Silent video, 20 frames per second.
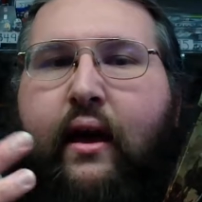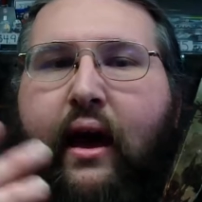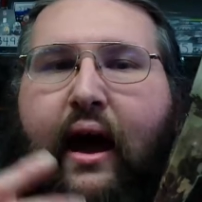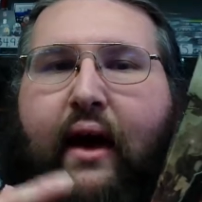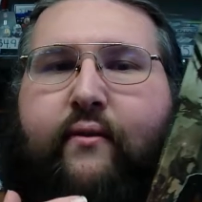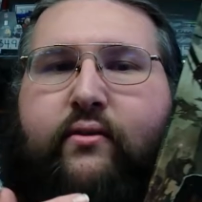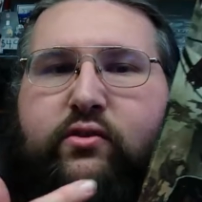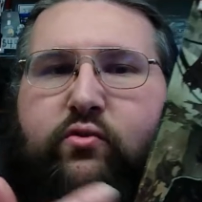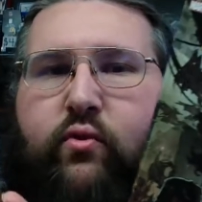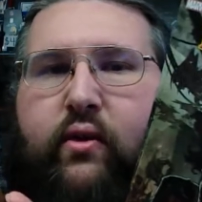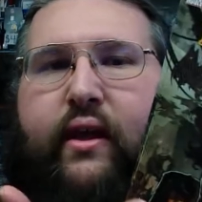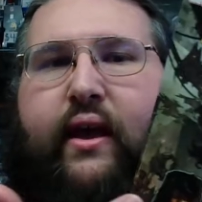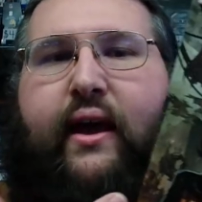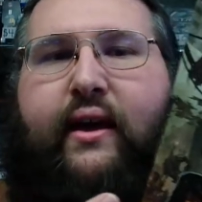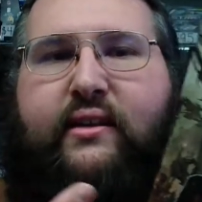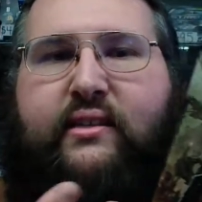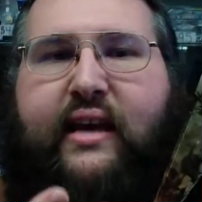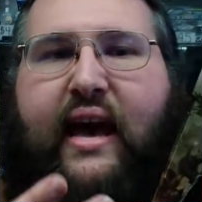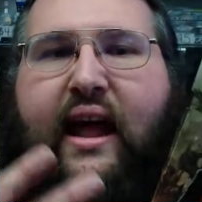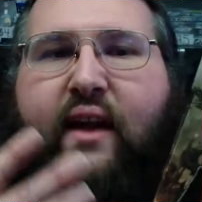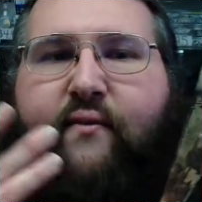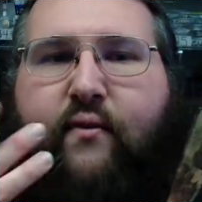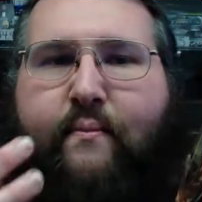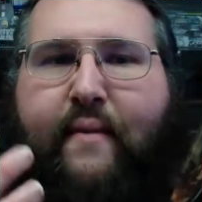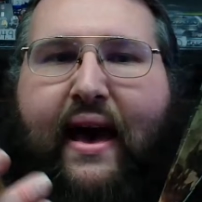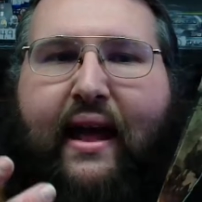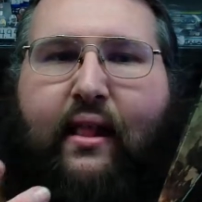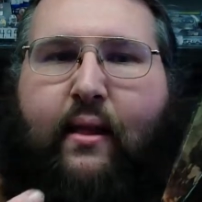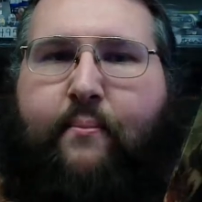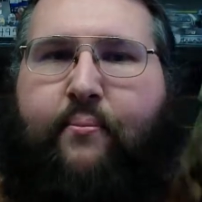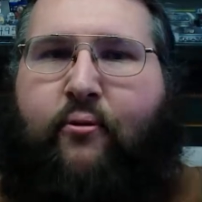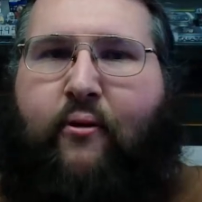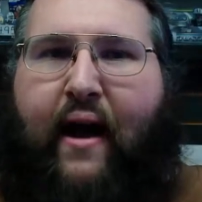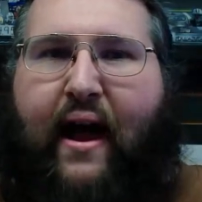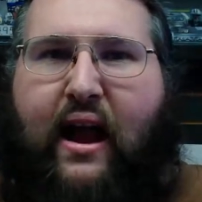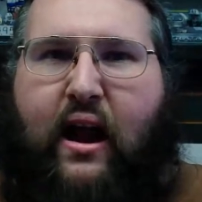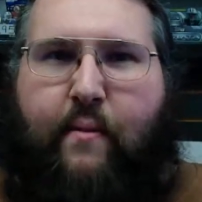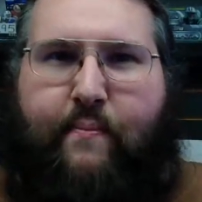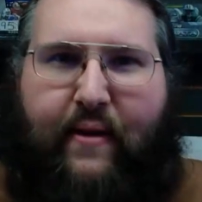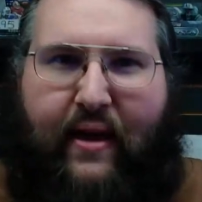I was really excited for Madeline
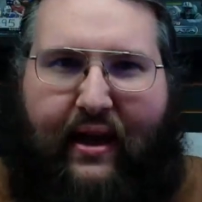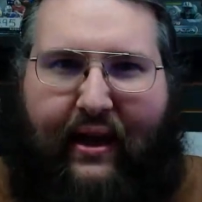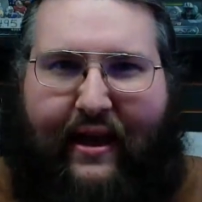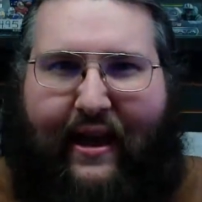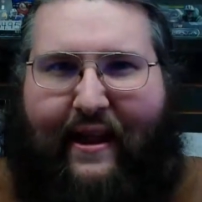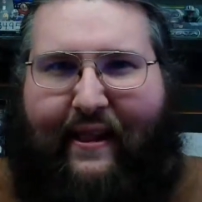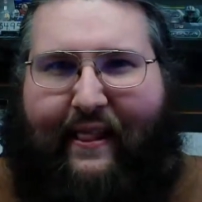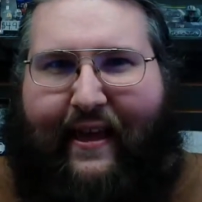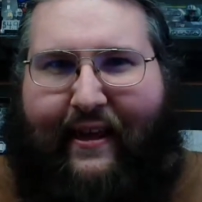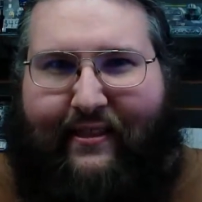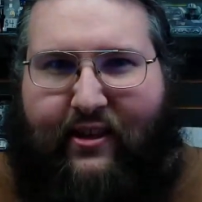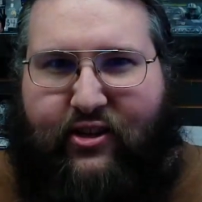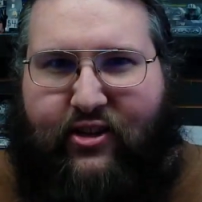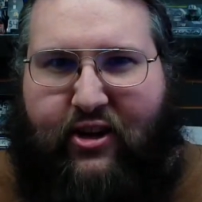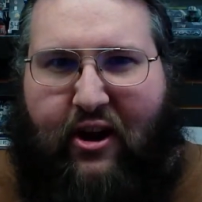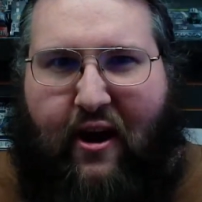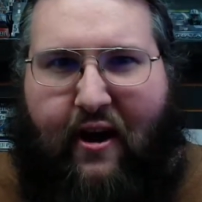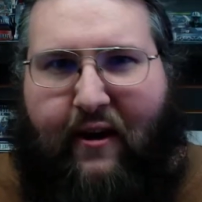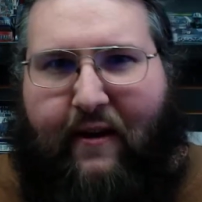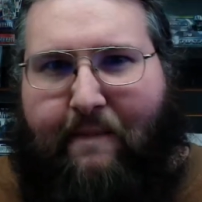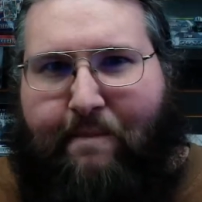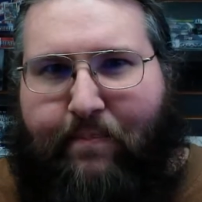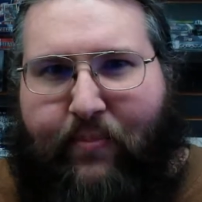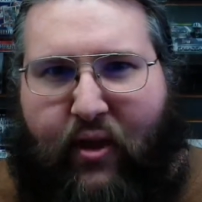Pryor being kind of like the dark,